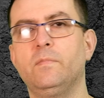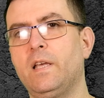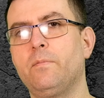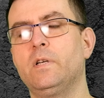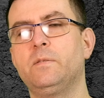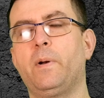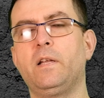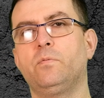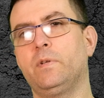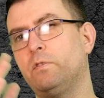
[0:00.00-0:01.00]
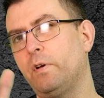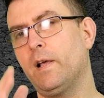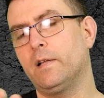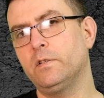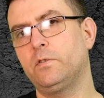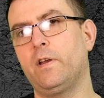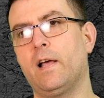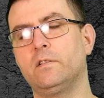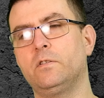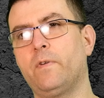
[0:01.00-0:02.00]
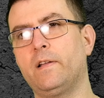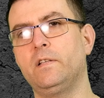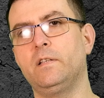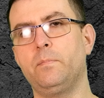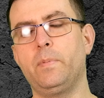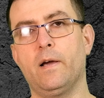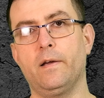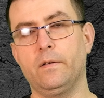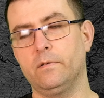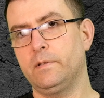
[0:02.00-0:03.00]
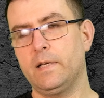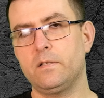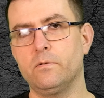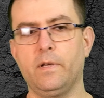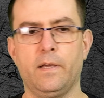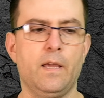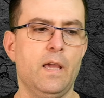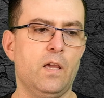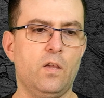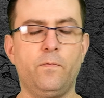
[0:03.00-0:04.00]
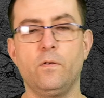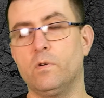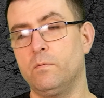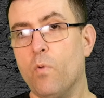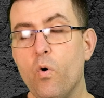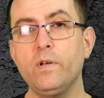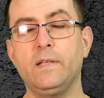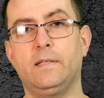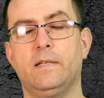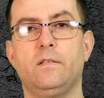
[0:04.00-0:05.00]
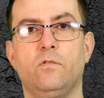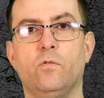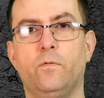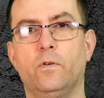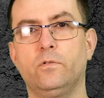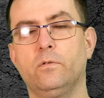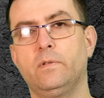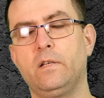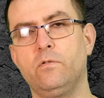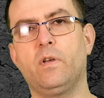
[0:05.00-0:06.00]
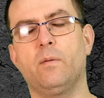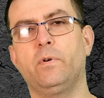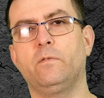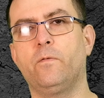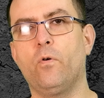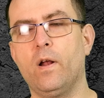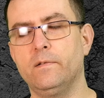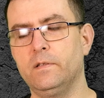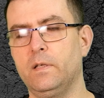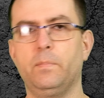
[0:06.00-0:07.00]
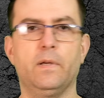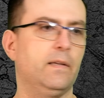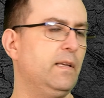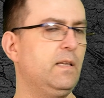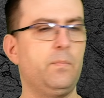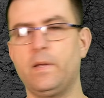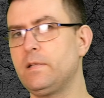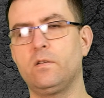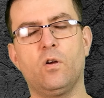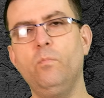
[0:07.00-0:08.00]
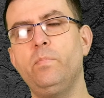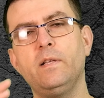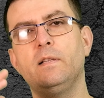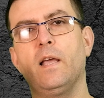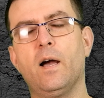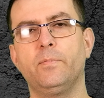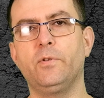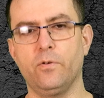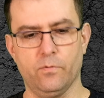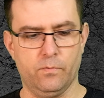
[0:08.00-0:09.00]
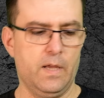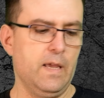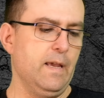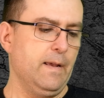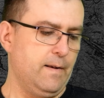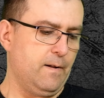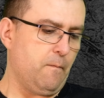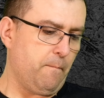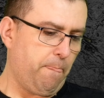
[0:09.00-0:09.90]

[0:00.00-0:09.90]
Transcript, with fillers: they will print with 300, 320 DPI, you know, that's okay. If you want more details in your photo, then you can print 400 DPI. It depends completely up to you. Now,